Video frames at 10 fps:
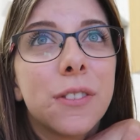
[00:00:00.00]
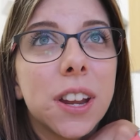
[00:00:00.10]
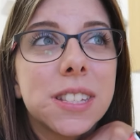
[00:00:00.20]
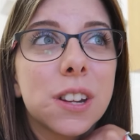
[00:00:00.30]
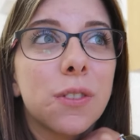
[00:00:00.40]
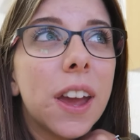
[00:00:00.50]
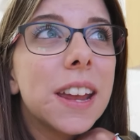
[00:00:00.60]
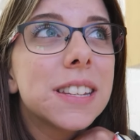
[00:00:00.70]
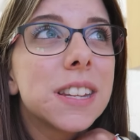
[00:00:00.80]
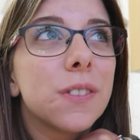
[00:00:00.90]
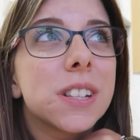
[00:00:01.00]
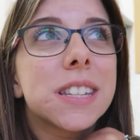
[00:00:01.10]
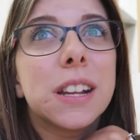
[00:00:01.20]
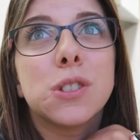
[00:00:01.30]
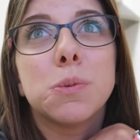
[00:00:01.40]
face to face. If I
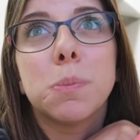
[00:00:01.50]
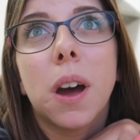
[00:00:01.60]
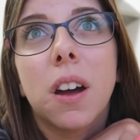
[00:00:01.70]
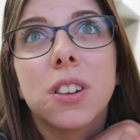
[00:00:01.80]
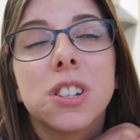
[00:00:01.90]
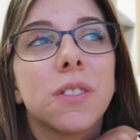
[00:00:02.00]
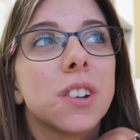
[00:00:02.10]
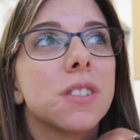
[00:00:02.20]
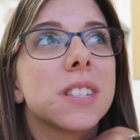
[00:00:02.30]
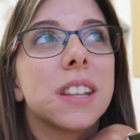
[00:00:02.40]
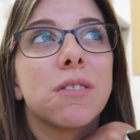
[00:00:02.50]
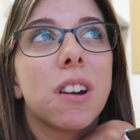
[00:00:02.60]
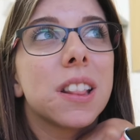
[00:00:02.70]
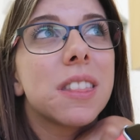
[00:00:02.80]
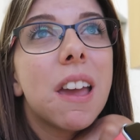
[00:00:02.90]
say too much, if I don't say the
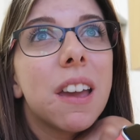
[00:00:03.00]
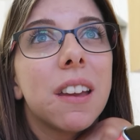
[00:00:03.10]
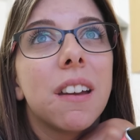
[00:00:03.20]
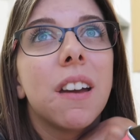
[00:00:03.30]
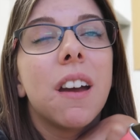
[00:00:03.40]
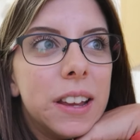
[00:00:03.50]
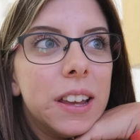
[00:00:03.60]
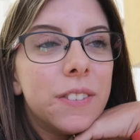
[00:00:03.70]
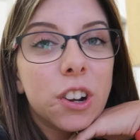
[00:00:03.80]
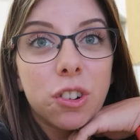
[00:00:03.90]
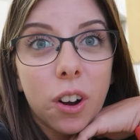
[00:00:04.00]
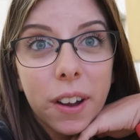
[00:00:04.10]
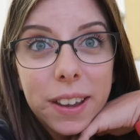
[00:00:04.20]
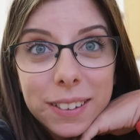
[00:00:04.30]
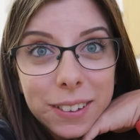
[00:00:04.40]
right thing, if I
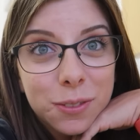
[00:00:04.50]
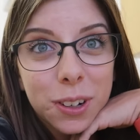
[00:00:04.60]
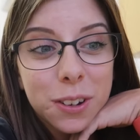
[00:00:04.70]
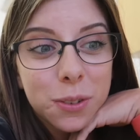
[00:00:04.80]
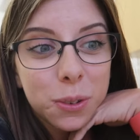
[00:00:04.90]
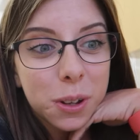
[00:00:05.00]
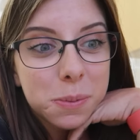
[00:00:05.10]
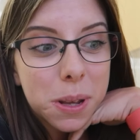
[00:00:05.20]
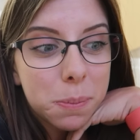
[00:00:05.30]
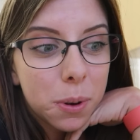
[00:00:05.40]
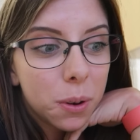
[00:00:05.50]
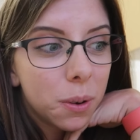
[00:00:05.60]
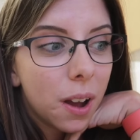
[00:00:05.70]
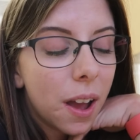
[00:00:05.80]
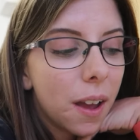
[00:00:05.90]
cry in front of all those
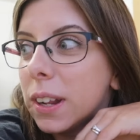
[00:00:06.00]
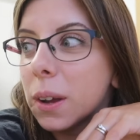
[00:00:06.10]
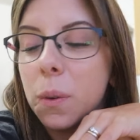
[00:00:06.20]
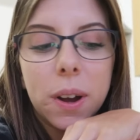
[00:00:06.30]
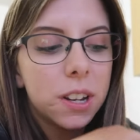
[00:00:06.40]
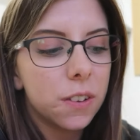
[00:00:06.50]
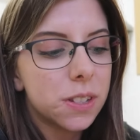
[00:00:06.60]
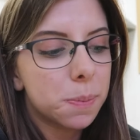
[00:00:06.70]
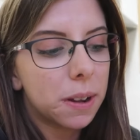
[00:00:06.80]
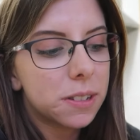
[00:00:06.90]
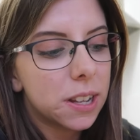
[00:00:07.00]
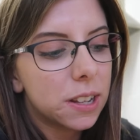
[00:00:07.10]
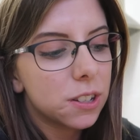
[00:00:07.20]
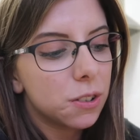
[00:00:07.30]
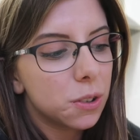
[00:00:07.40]
people, I'm feeling quite nervous about
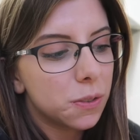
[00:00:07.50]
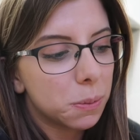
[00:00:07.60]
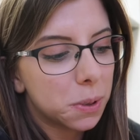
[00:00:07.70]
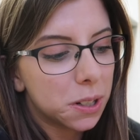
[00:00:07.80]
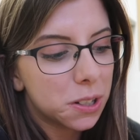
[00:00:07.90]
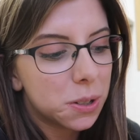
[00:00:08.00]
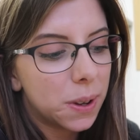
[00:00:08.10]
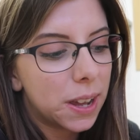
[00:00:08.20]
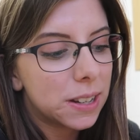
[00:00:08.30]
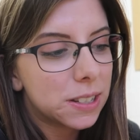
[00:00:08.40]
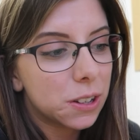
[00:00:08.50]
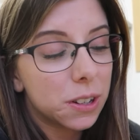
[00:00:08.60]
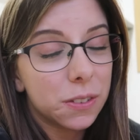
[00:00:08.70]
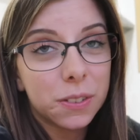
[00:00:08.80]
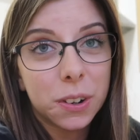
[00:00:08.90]
it. Don't know if I'm going to do it. Don't
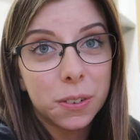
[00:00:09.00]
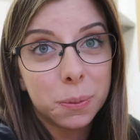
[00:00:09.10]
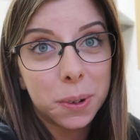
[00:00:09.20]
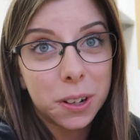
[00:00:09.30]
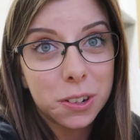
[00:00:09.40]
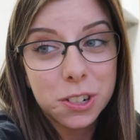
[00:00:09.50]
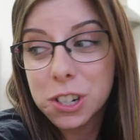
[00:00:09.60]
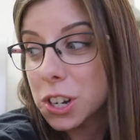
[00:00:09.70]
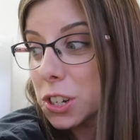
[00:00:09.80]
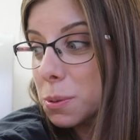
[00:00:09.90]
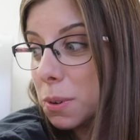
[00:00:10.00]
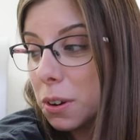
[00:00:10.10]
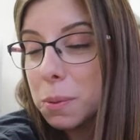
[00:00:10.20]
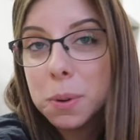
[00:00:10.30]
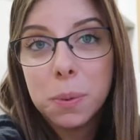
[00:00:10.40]
even know if I'm going to go to church
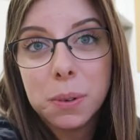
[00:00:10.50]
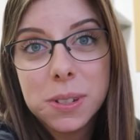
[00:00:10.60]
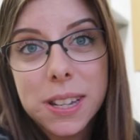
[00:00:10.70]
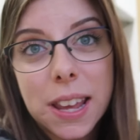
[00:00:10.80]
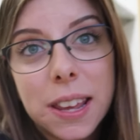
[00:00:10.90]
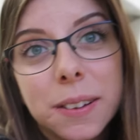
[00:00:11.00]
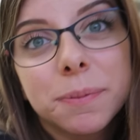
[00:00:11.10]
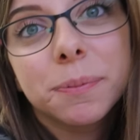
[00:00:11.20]
tomorrow, but we'll see.